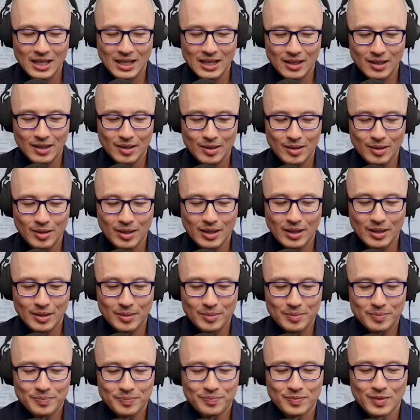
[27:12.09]

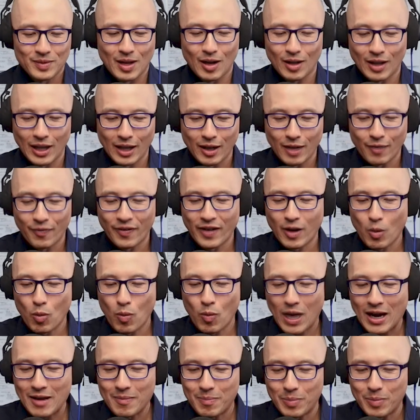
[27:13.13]
like a very
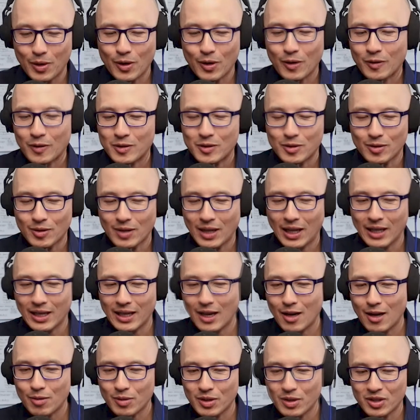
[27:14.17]
wide berth, so like I
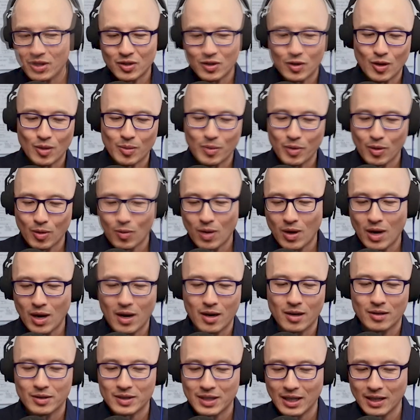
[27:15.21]
don't disturb your
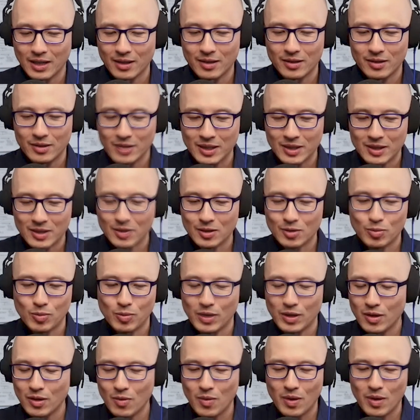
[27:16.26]
waters. Like, this is what you
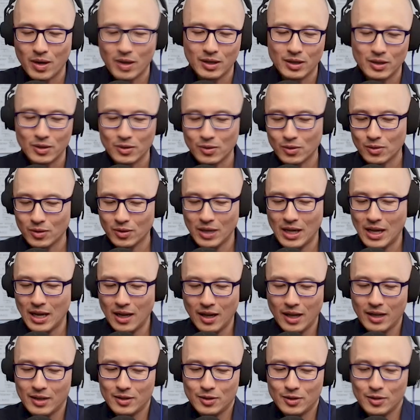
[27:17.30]
want to do,
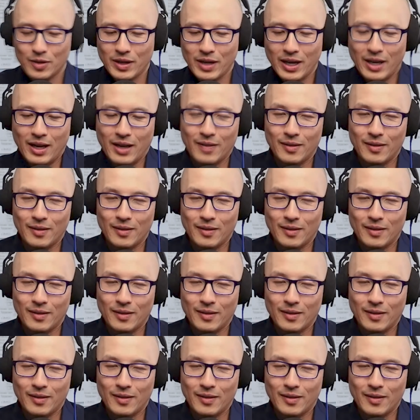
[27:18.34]
it's okay.